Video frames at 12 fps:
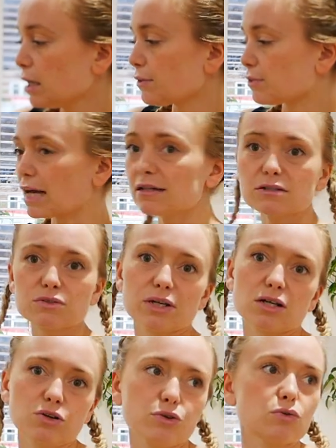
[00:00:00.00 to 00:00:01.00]
That does not
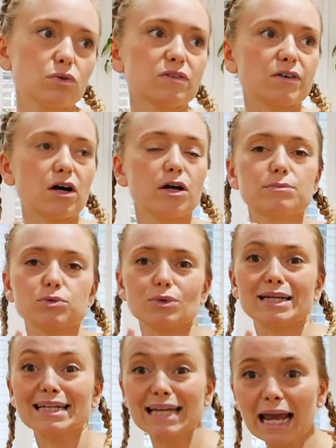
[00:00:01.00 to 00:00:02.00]
include all of our
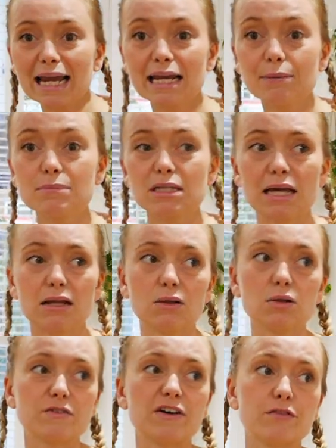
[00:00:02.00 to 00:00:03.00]
homeschooling games and a
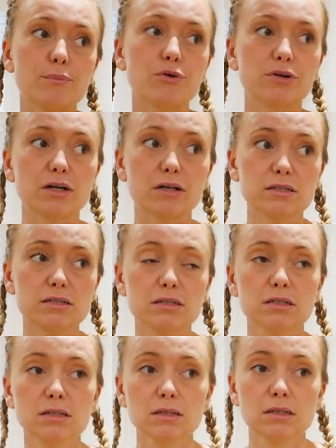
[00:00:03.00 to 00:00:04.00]
lot of other
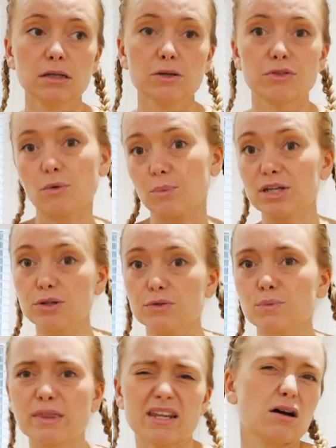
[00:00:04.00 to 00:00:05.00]
products that we
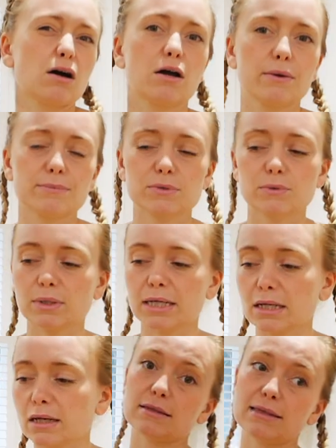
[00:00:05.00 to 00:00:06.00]
use within our
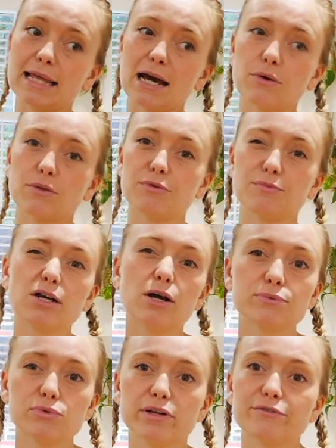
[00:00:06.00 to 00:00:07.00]
homeschooling. Now that we've been
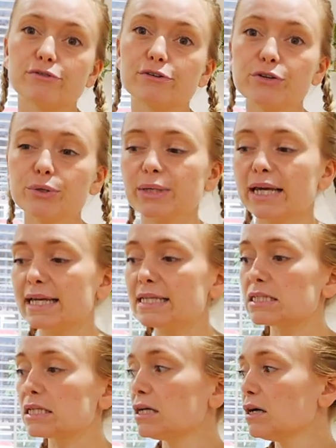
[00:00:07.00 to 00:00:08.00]
homeschooling for a few
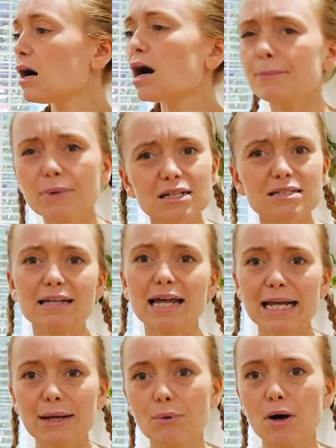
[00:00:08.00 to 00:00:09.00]
years, I'm
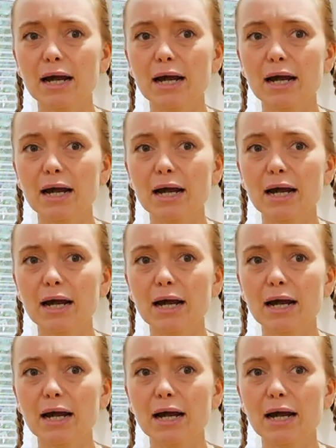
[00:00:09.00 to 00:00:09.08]
understanding